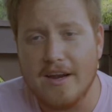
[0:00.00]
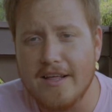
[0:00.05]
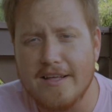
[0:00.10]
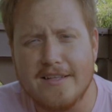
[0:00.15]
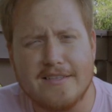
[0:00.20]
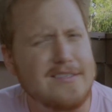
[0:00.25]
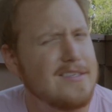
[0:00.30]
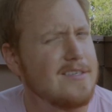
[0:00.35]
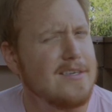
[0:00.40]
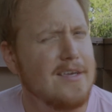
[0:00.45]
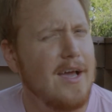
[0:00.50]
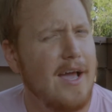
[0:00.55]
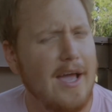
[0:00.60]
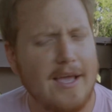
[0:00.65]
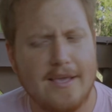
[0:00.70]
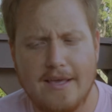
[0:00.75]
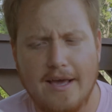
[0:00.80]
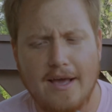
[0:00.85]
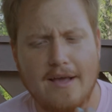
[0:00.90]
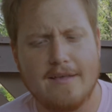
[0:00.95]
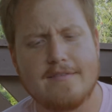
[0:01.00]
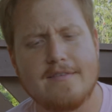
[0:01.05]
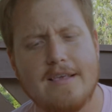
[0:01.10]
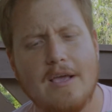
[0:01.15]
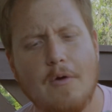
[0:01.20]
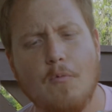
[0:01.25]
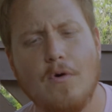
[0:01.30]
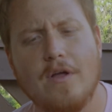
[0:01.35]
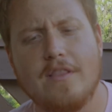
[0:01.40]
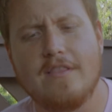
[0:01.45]
it, I guess.
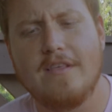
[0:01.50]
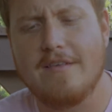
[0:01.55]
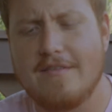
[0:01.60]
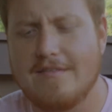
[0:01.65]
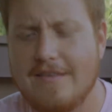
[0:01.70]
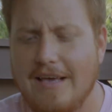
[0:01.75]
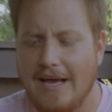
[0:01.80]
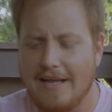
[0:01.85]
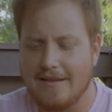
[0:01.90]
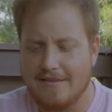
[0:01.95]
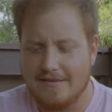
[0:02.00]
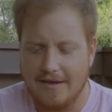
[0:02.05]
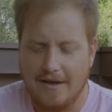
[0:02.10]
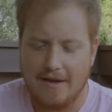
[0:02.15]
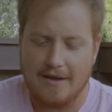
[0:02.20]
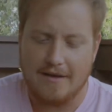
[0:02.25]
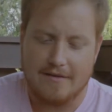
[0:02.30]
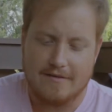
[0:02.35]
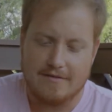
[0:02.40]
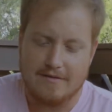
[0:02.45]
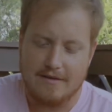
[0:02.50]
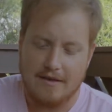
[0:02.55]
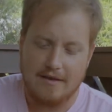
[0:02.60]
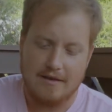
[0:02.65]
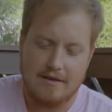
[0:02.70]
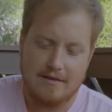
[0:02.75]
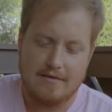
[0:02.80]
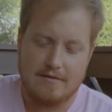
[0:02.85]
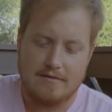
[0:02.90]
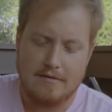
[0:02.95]
And what this guy does
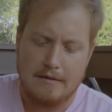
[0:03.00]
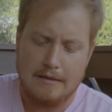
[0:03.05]
is,